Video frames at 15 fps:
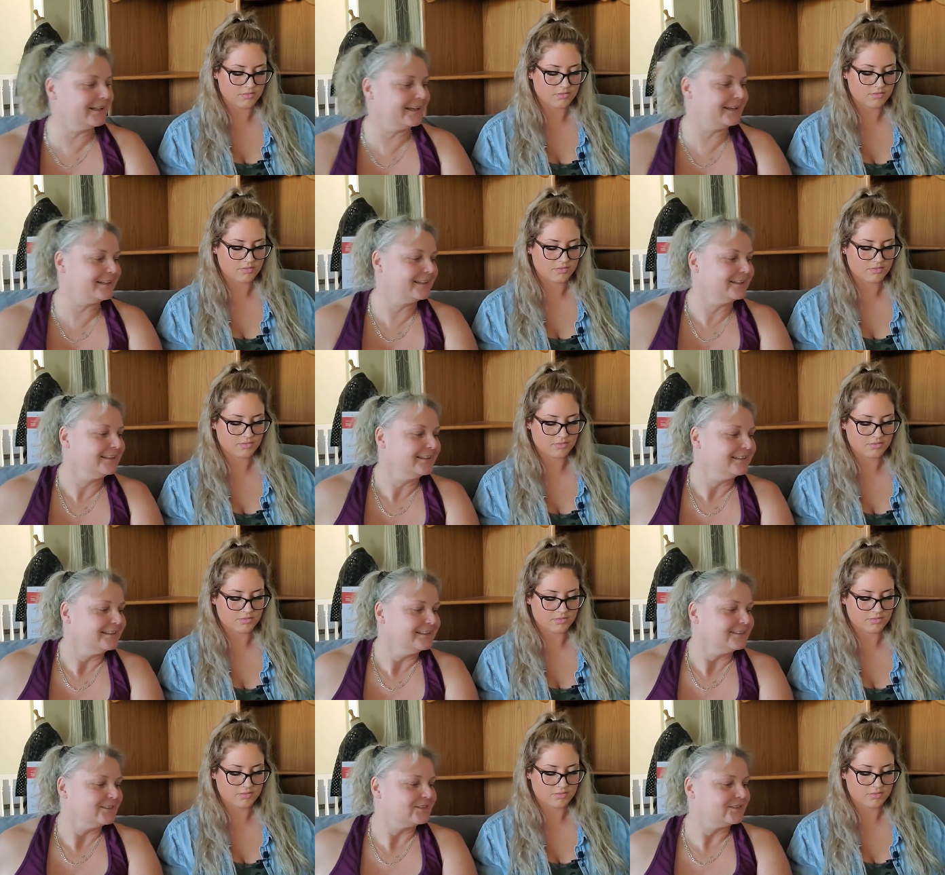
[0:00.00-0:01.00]
Speaker 1: like
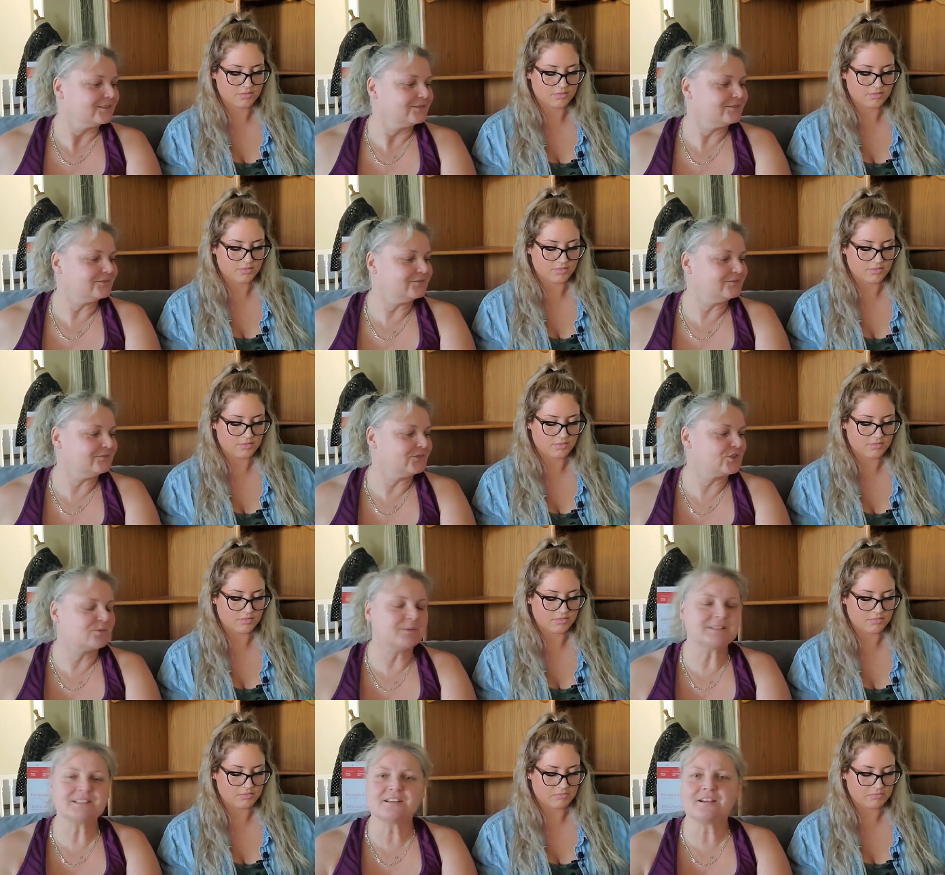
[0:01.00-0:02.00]
she
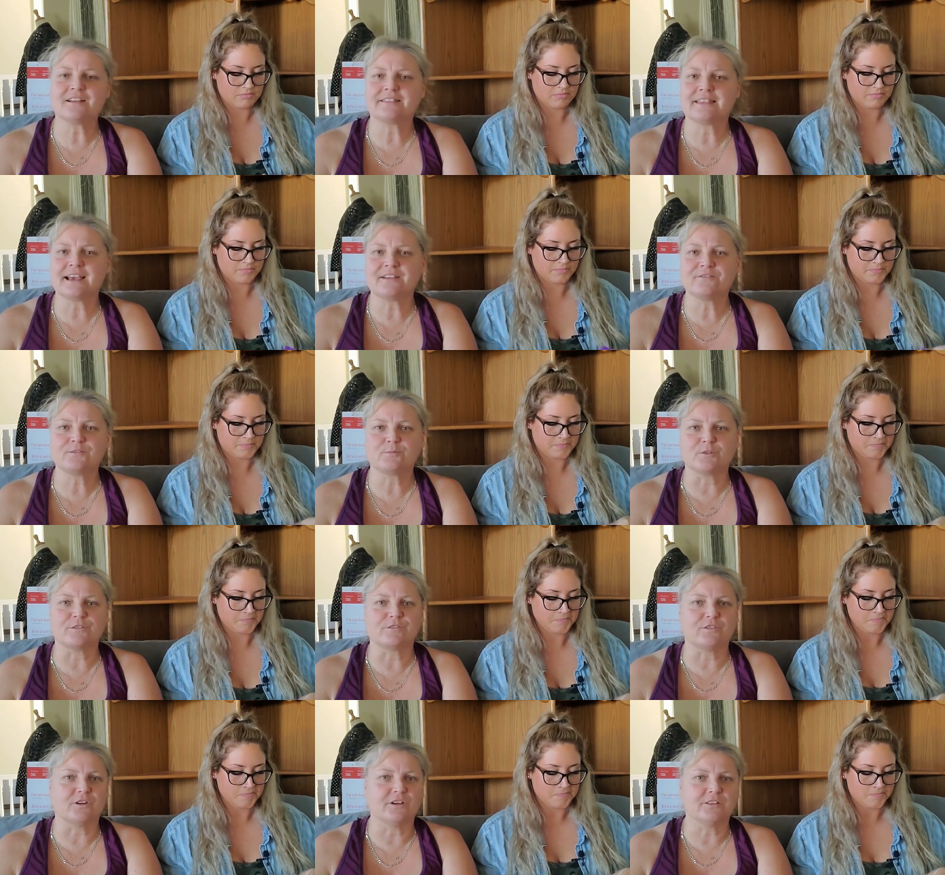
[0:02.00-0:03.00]
must have got that from her
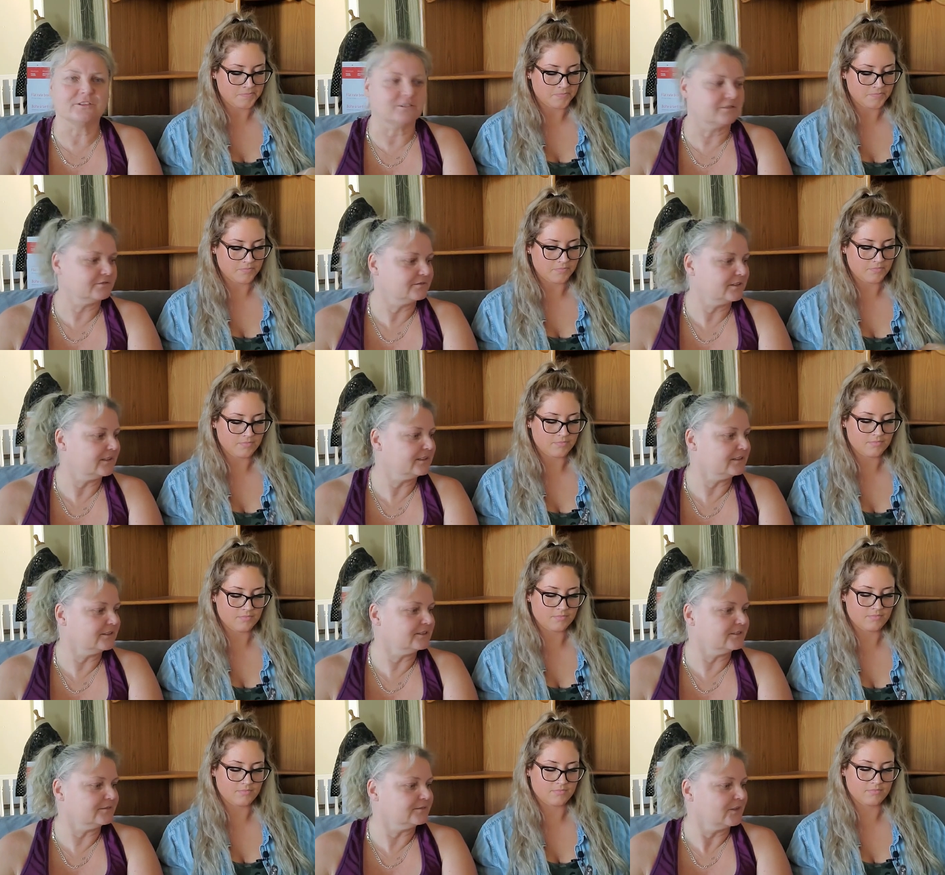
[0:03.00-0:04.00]
father. I don't
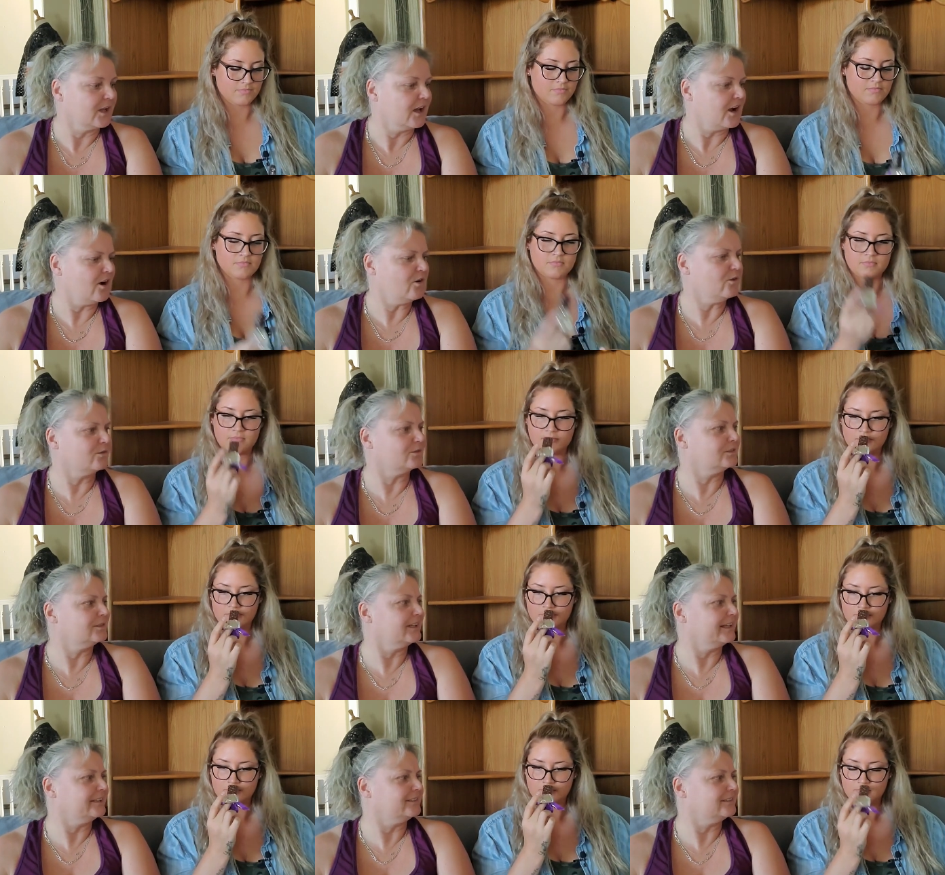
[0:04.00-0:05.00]
know. Oh,
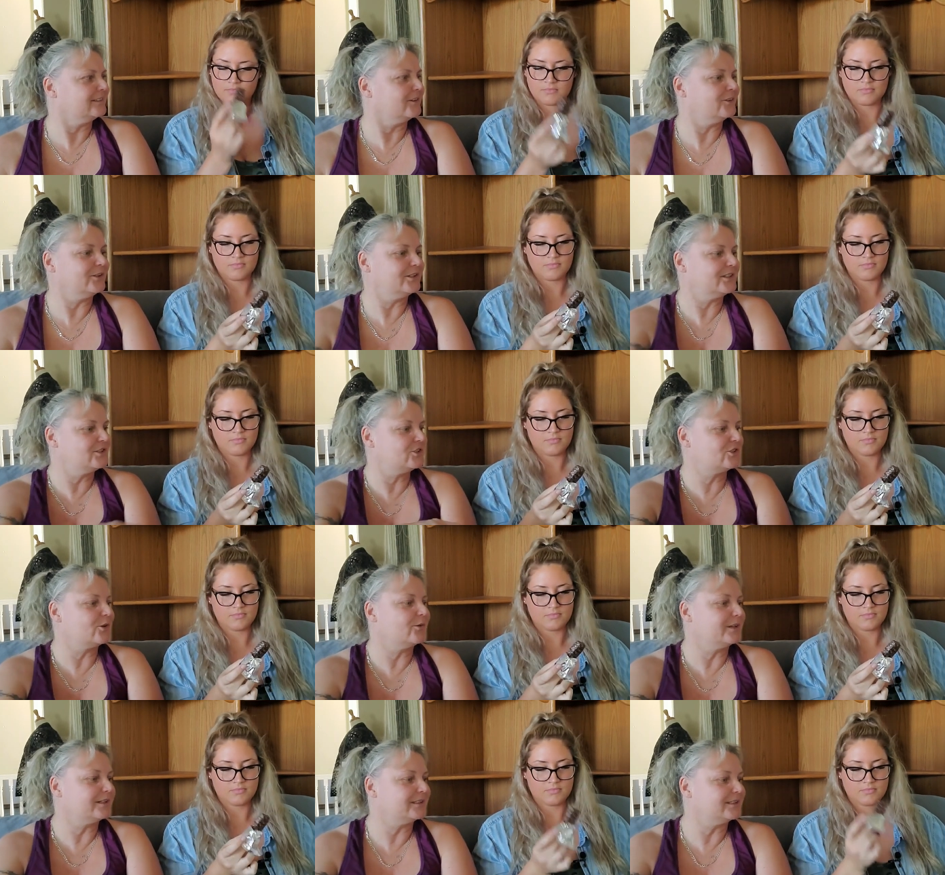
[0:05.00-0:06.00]
like oh, you didn't show
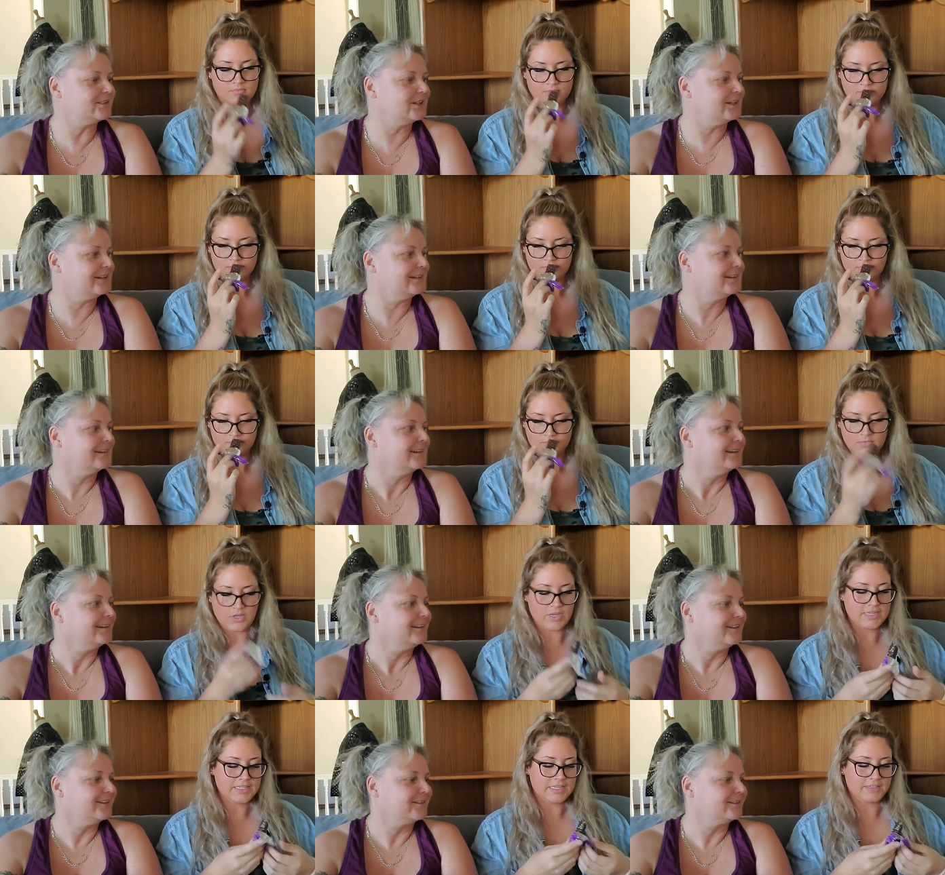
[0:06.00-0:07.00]
it, did you?
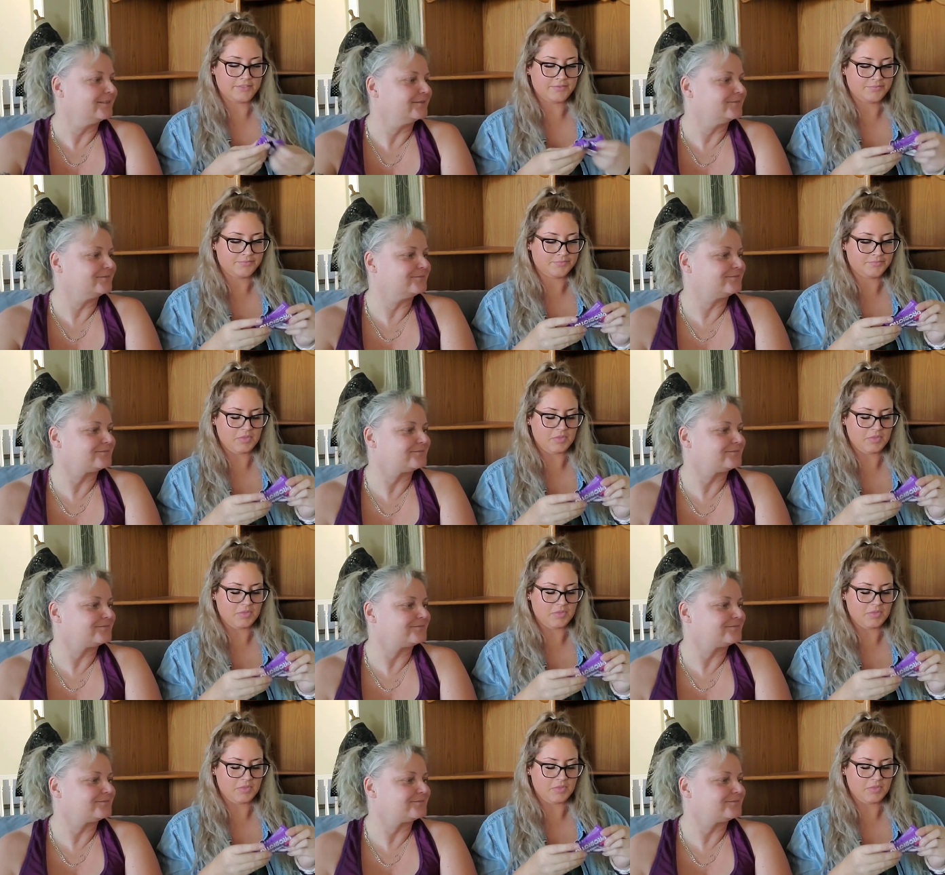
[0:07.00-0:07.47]
I didn't.